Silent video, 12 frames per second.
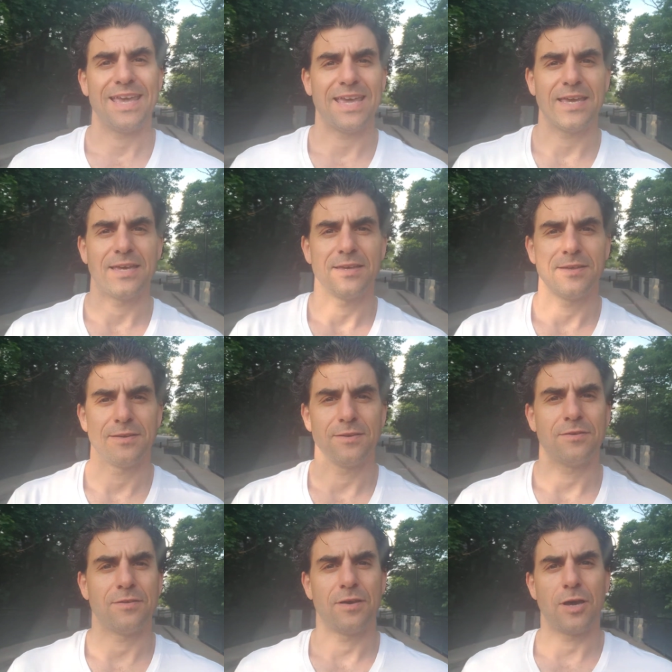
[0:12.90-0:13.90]

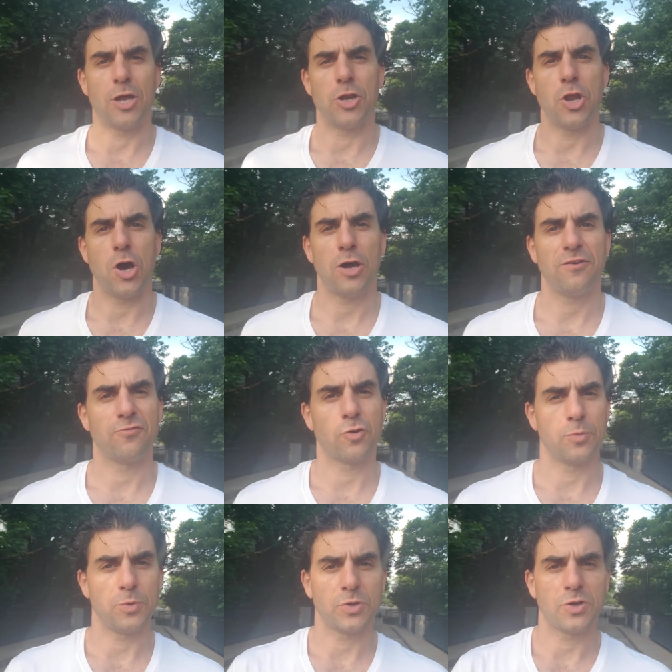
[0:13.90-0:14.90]
in a
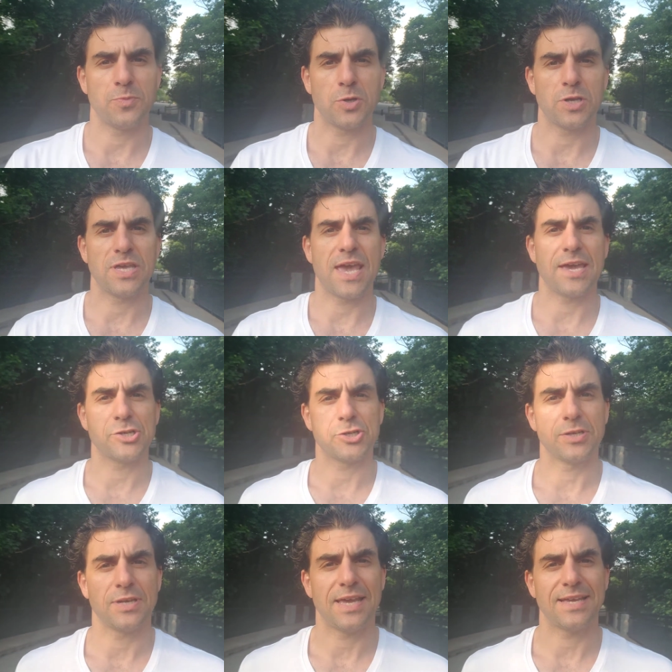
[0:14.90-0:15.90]
nonverbal
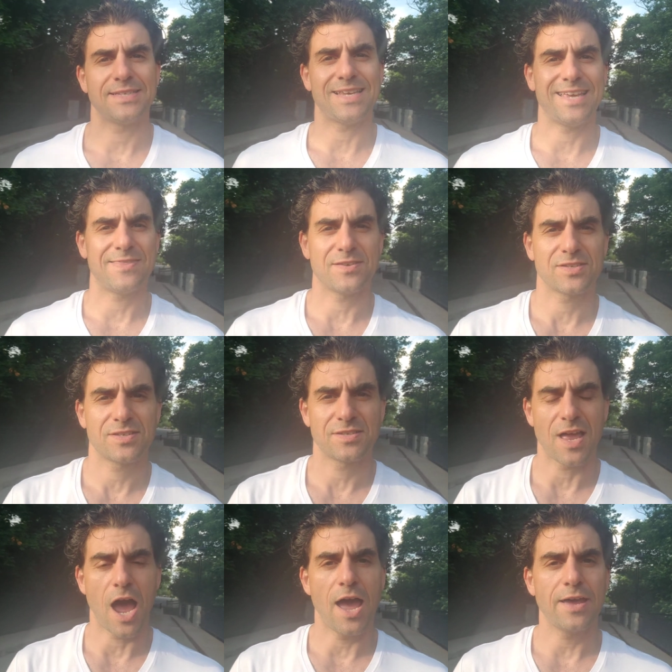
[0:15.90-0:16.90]
communication. It's in the
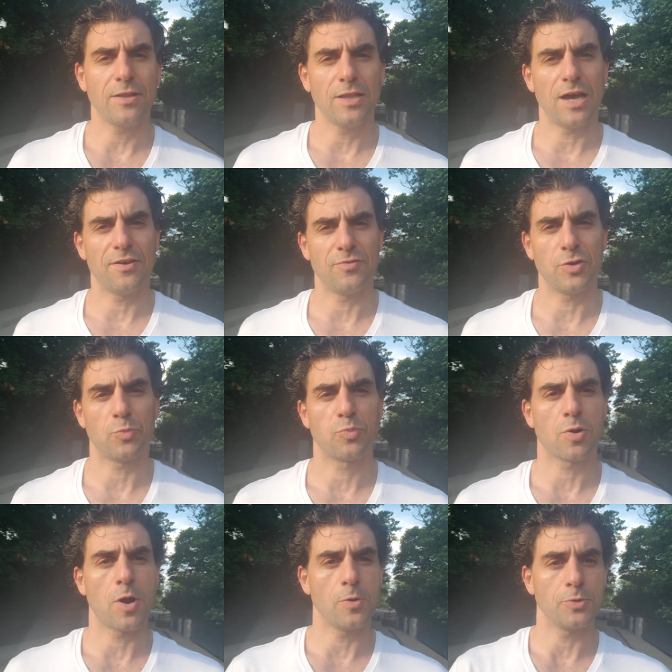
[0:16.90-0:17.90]
style of an
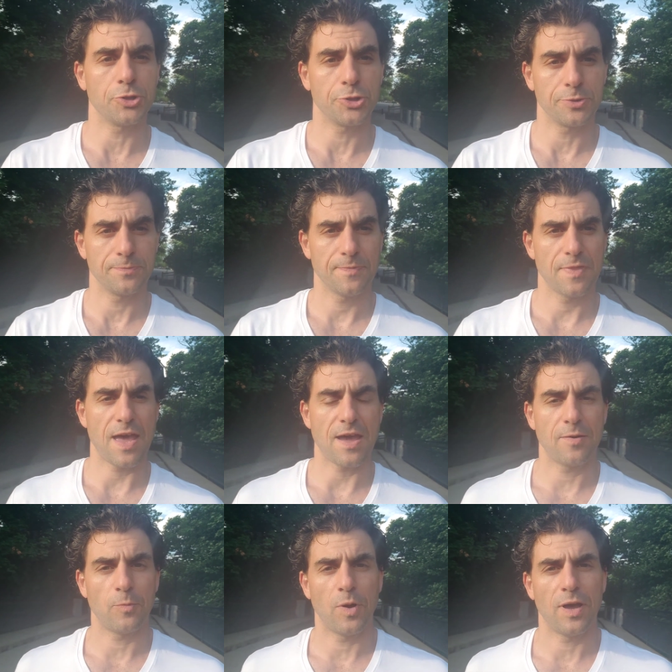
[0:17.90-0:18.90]
approach that
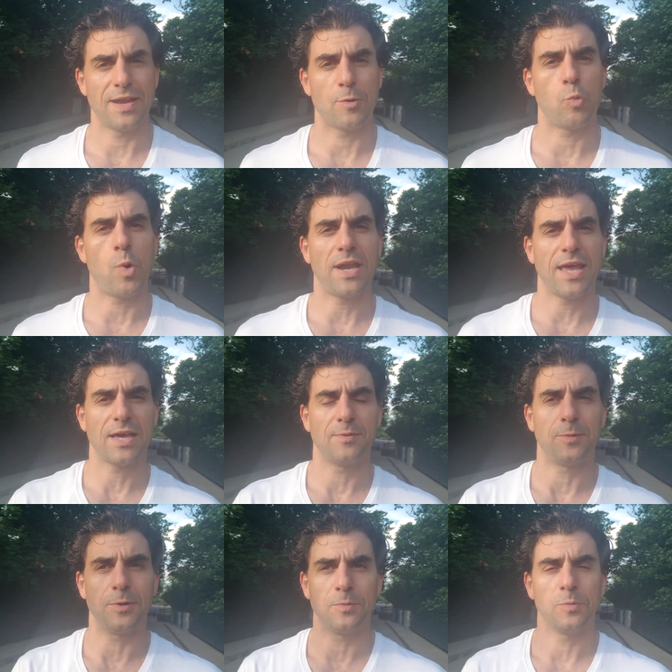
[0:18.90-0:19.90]
one
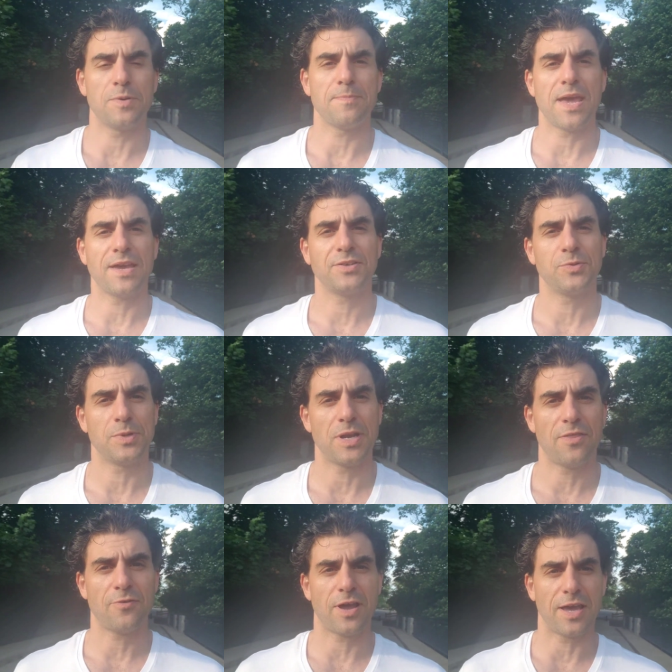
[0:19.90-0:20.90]
animal would make to
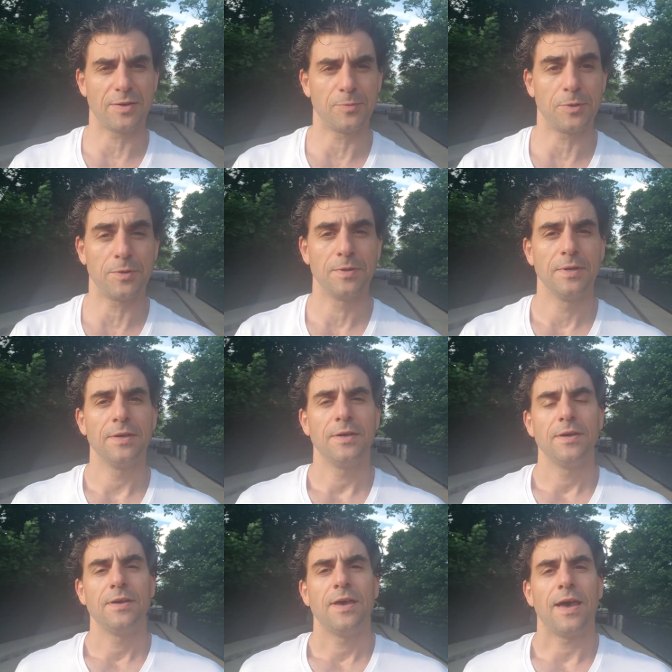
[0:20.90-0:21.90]
another animal,
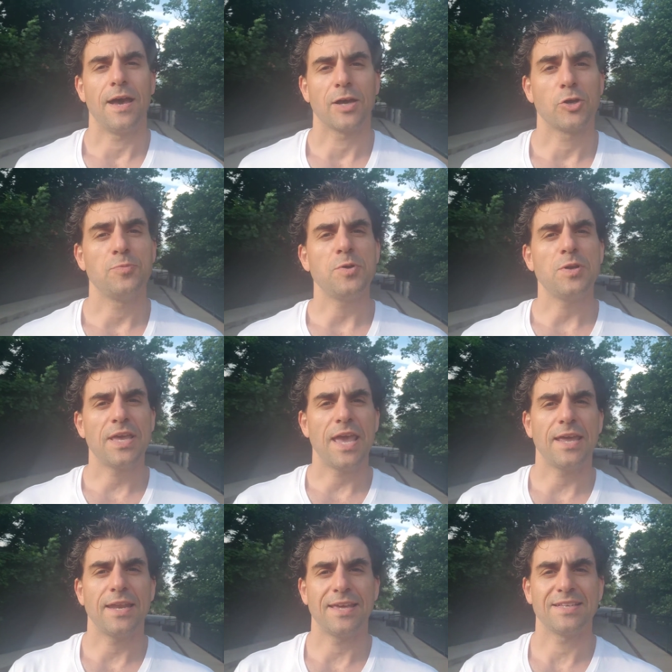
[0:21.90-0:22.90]
uh,
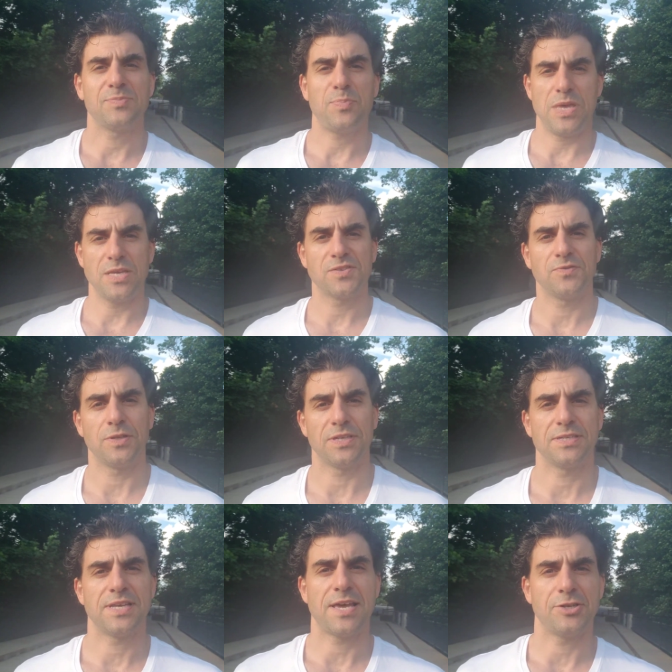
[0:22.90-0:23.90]
communicating its peaceful
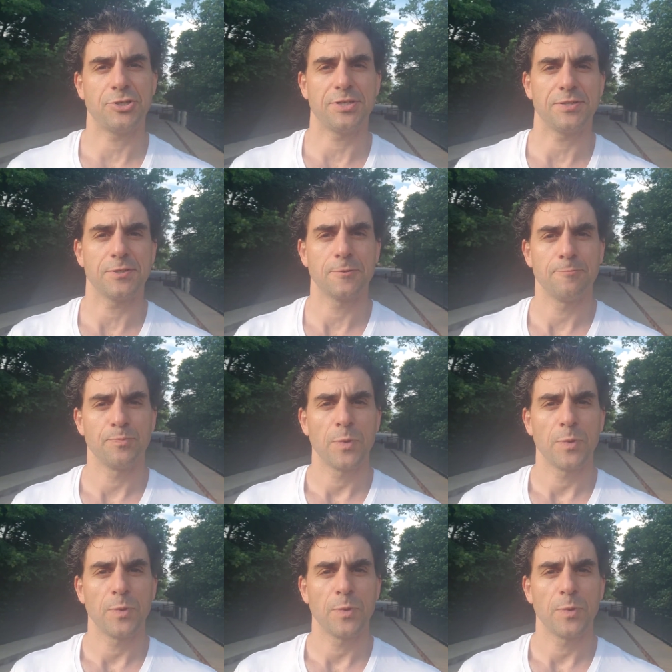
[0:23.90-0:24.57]
intentions.